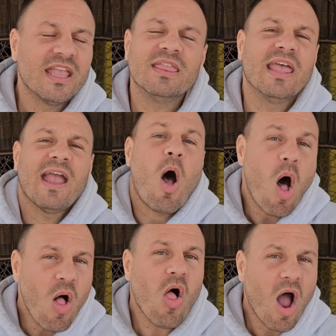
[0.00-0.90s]
They
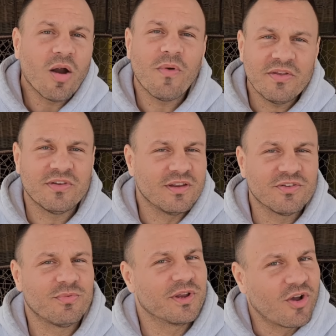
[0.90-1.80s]
all are
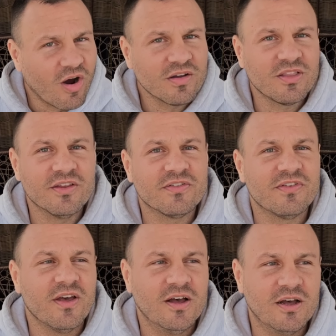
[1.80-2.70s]
residents,
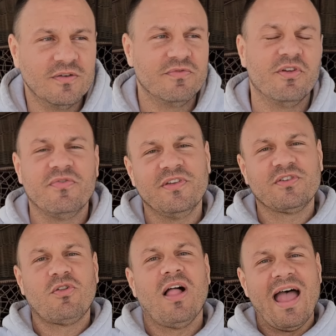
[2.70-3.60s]
regardless of their
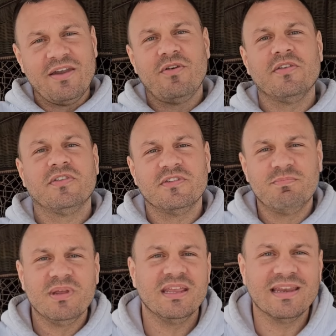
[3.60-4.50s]
physical addresses
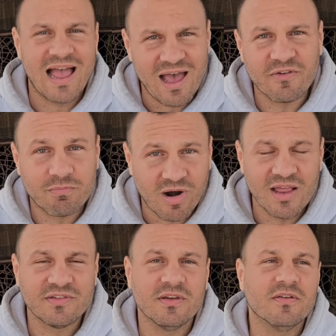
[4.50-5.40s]
being out of
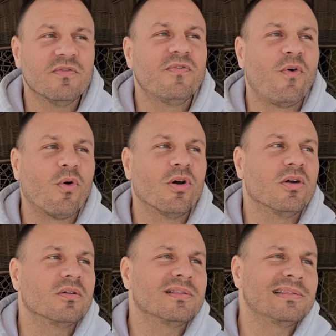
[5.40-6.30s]
Bronson for